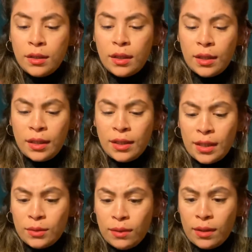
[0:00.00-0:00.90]
I think
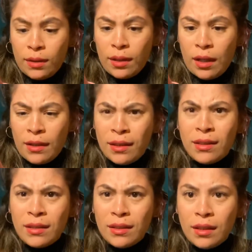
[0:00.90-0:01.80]
that's where I got it.
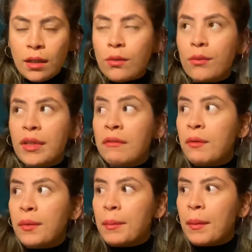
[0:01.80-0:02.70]
I don't even
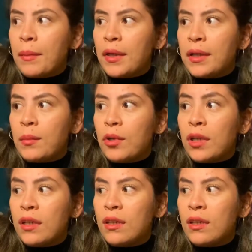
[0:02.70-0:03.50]
remember anymore.